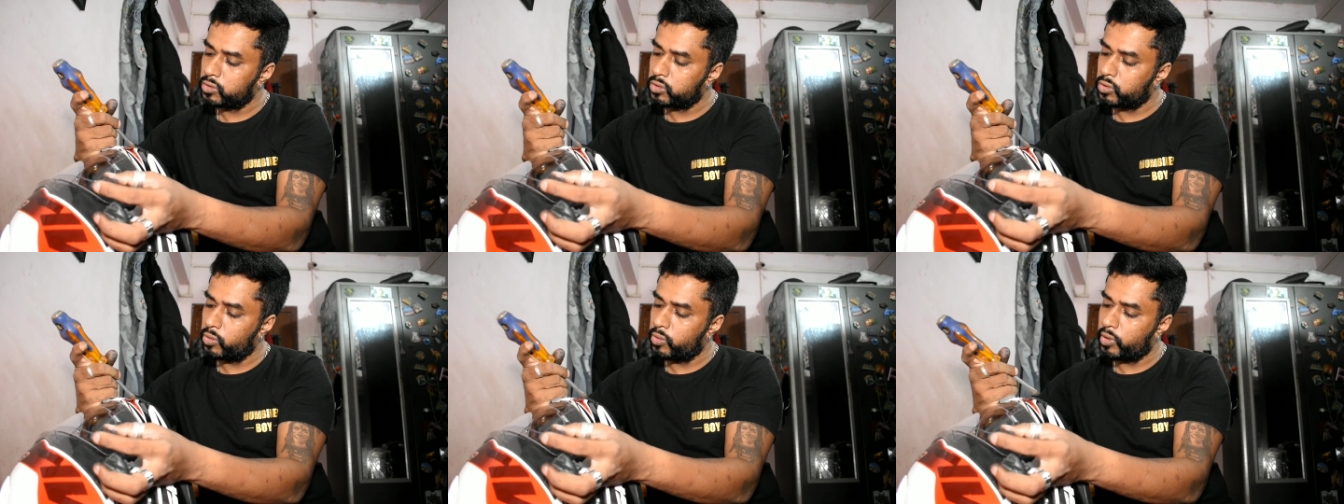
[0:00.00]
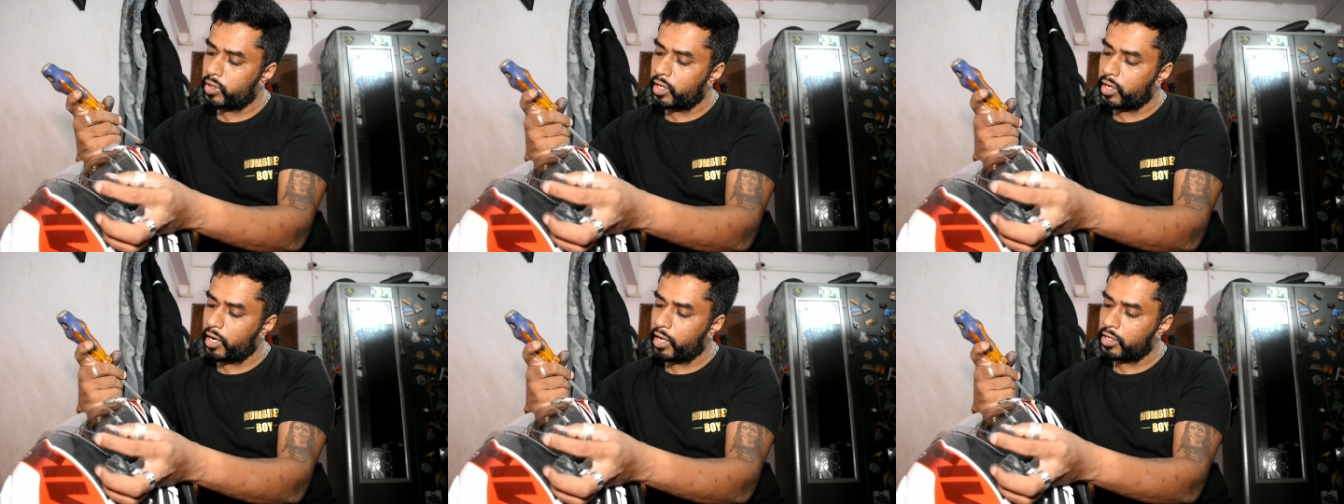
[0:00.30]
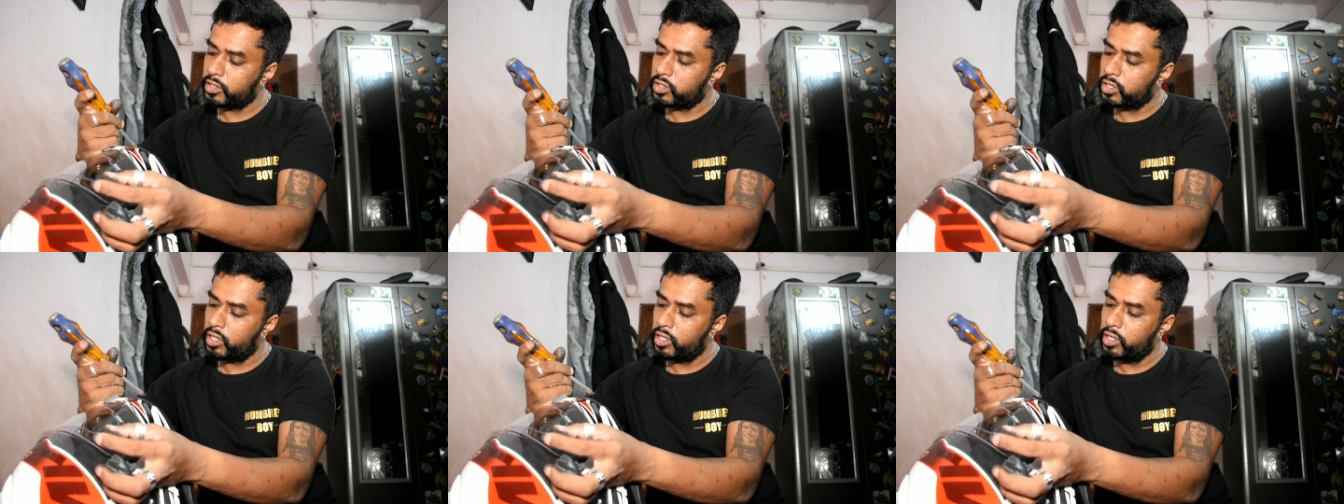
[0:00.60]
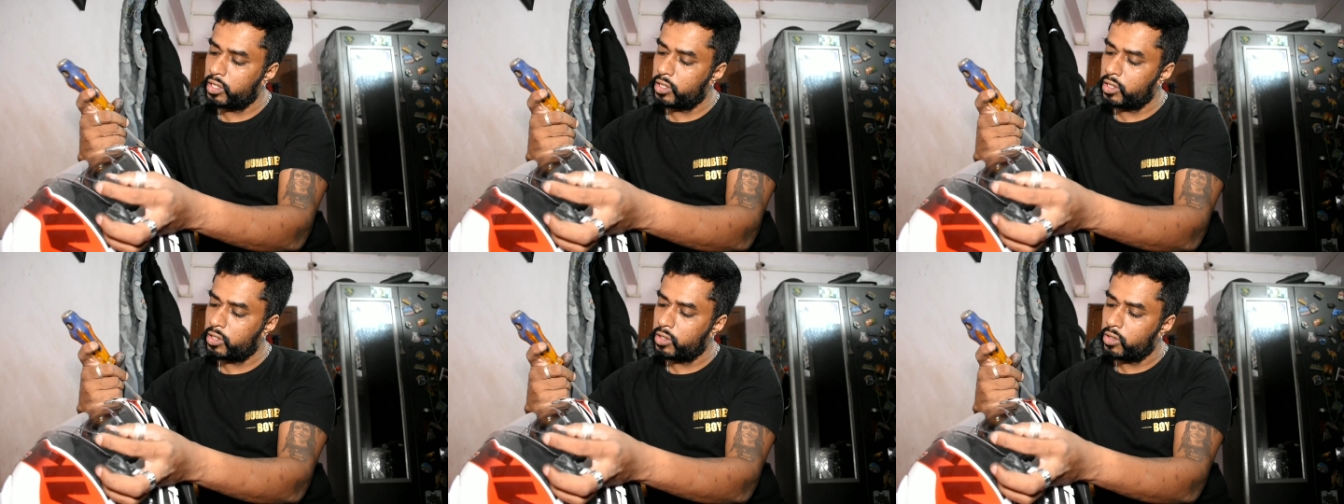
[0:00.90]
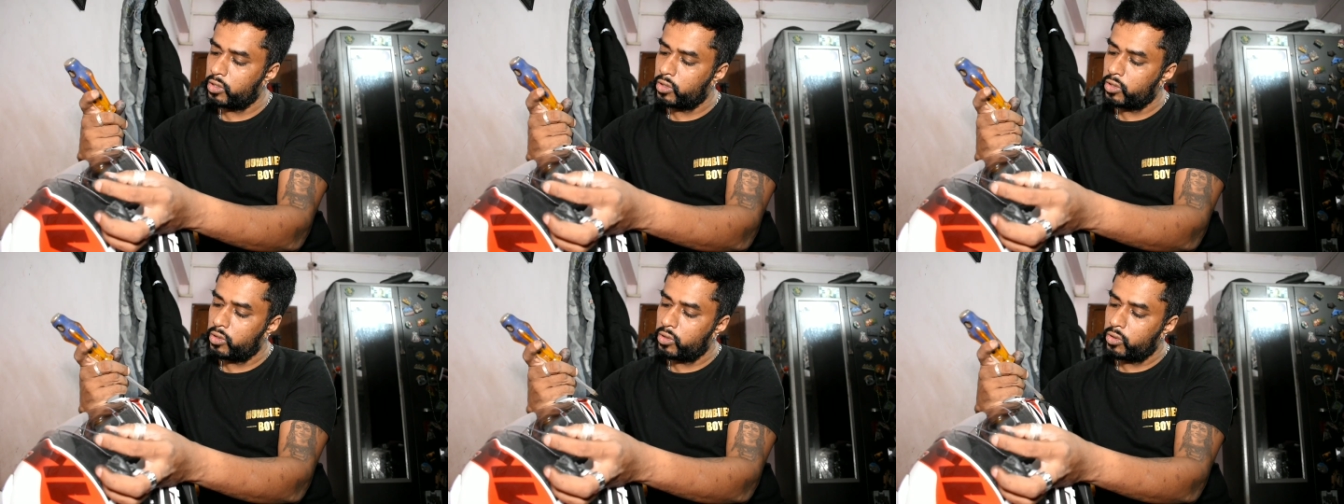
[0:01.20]
So you can actually
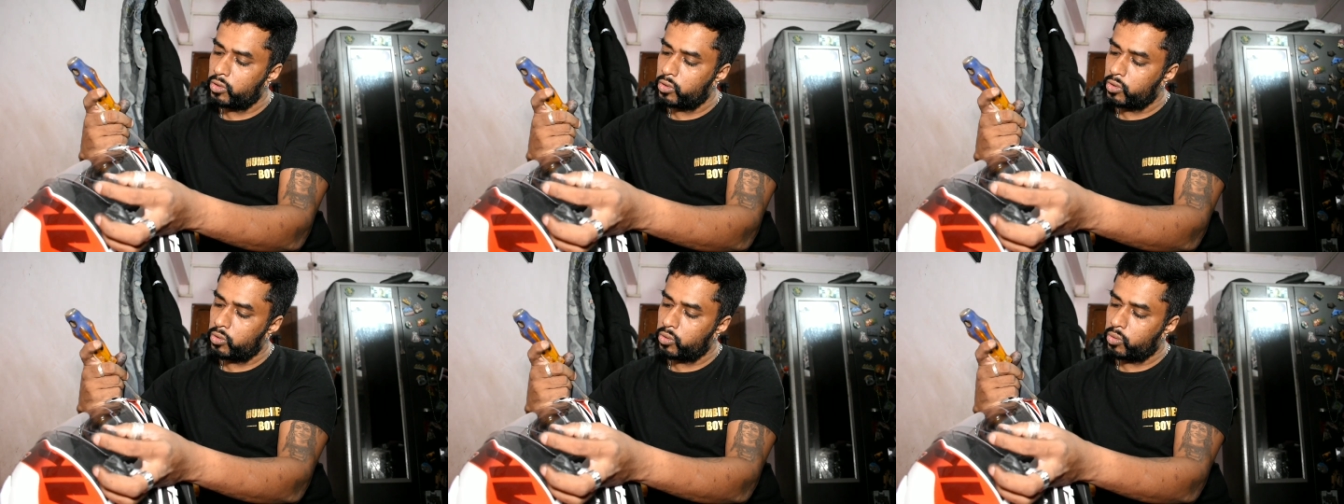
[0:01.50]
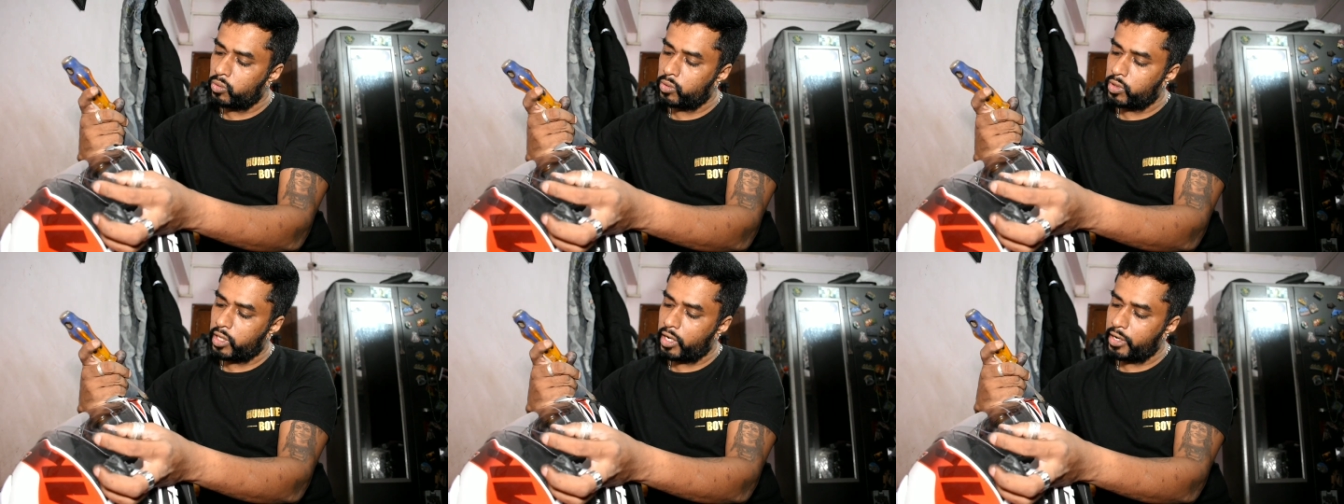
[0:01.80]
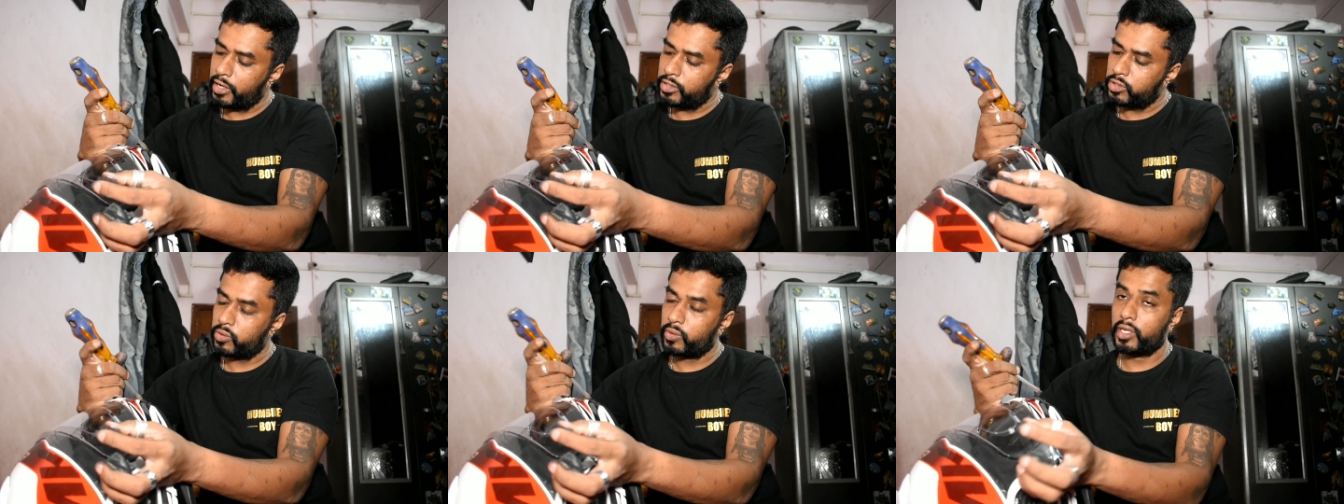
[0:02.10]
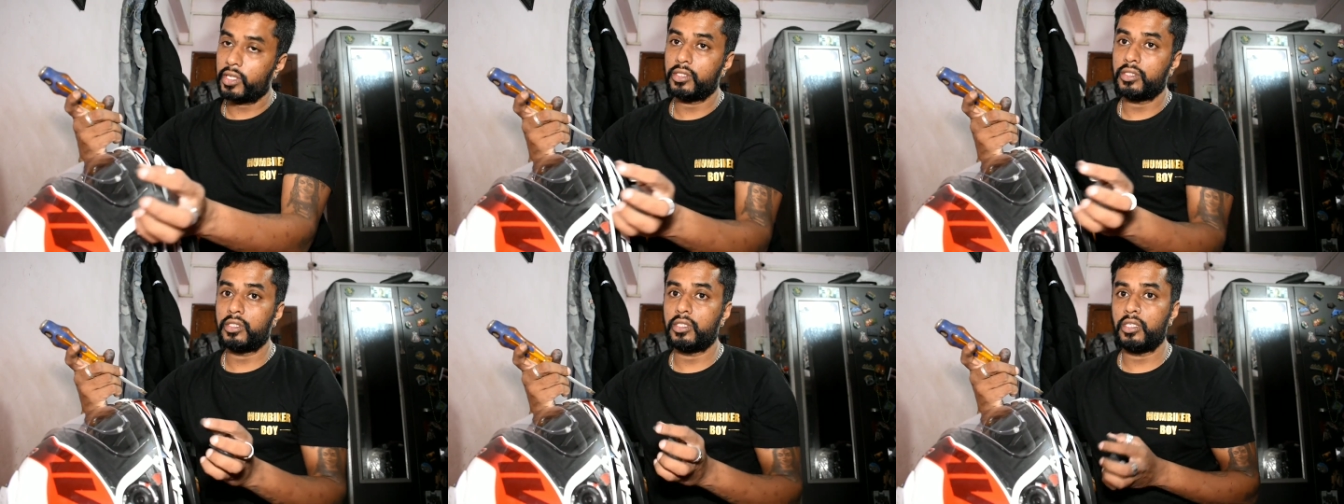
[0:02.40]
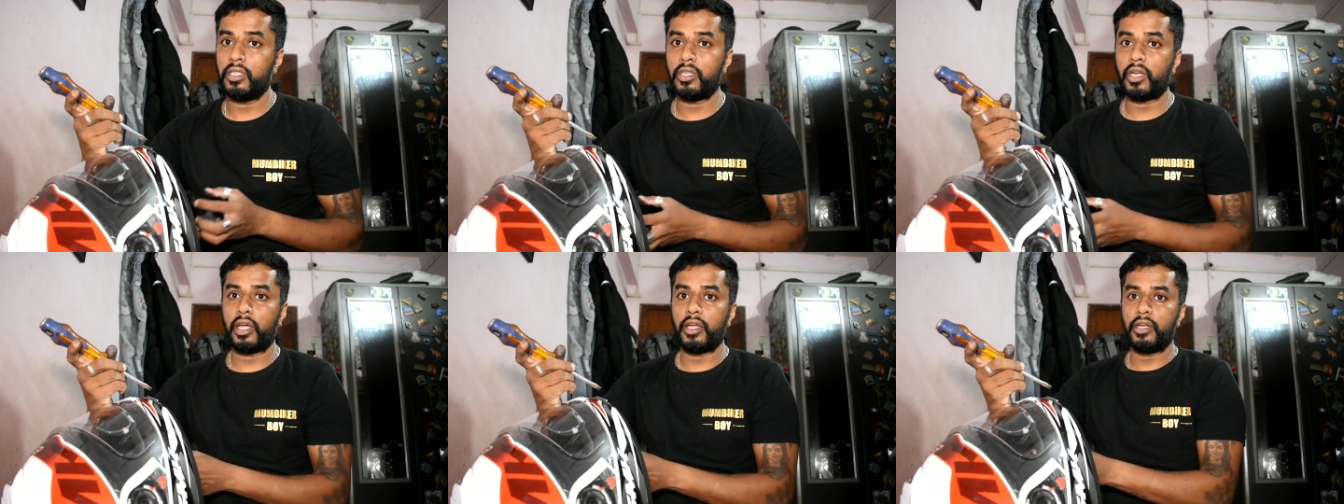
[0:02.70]
do that. As you can
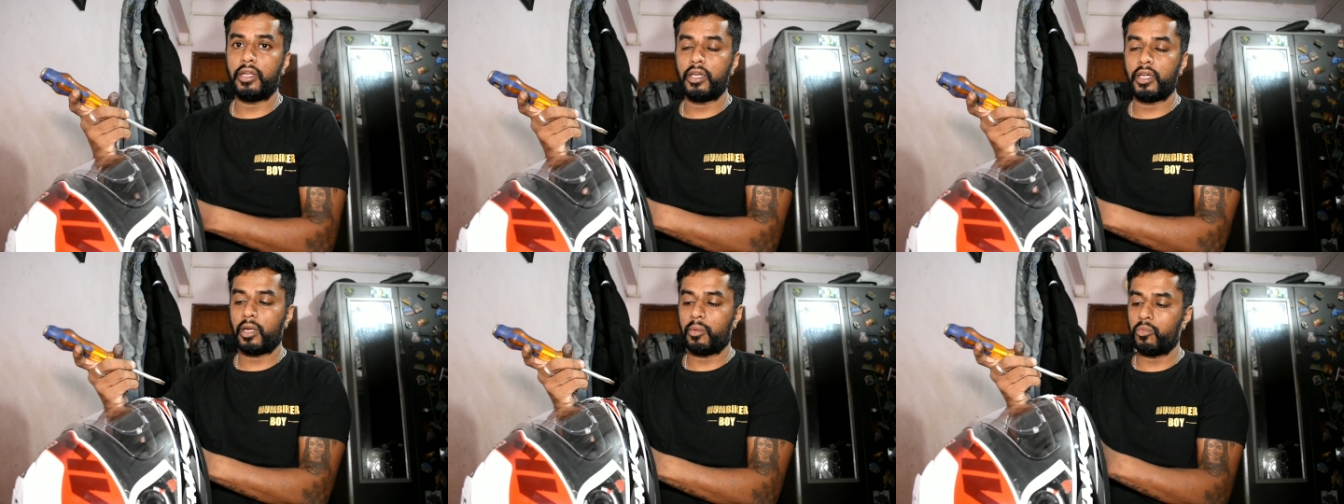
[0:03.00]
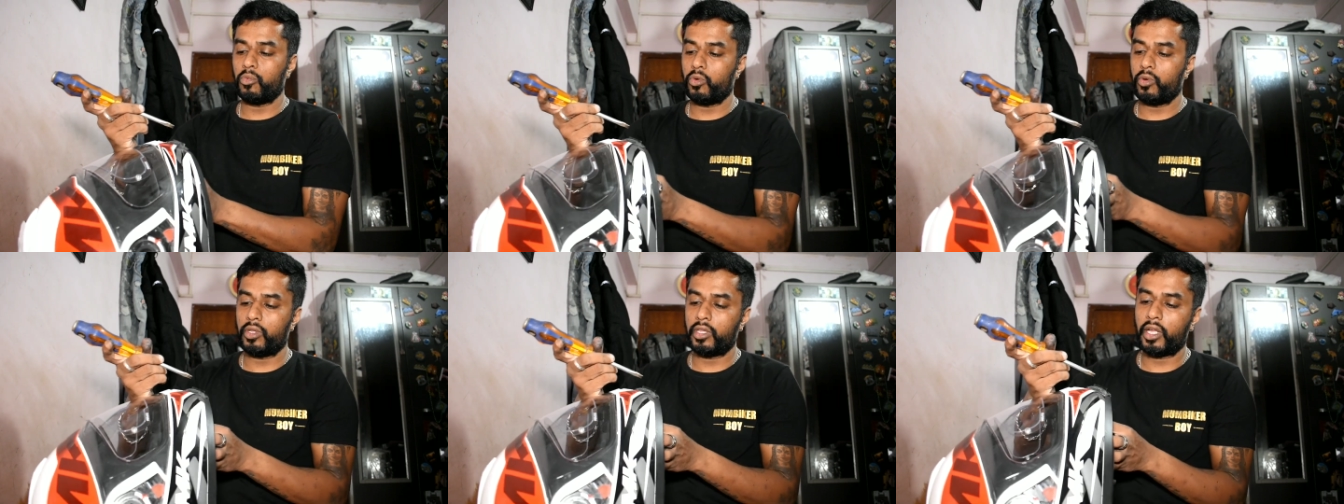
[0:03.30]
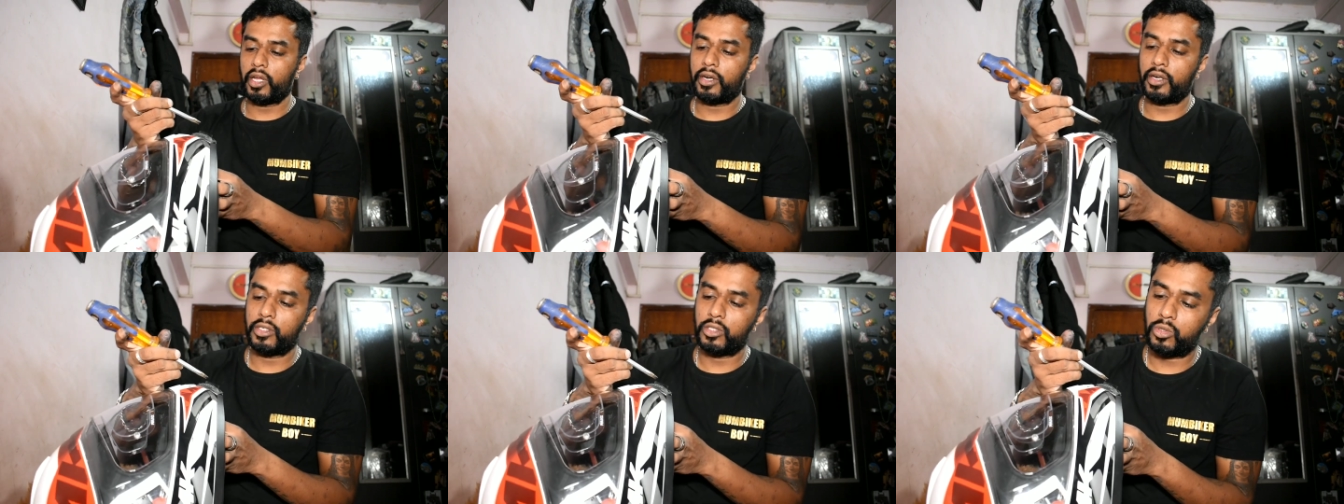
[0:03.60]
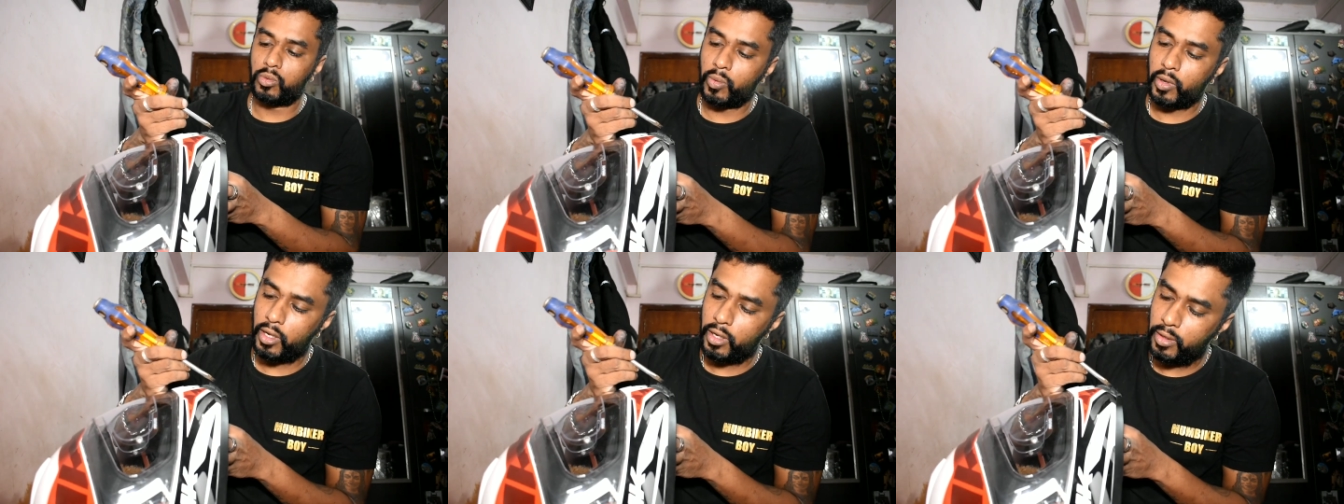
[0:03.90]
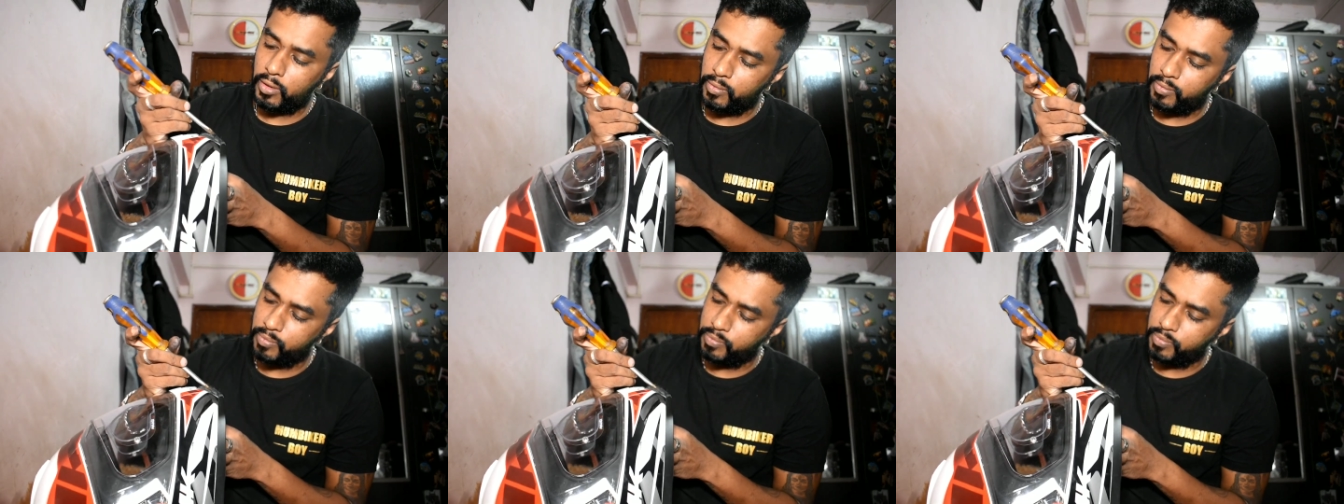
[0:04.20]
see right here, I'm doing that as well.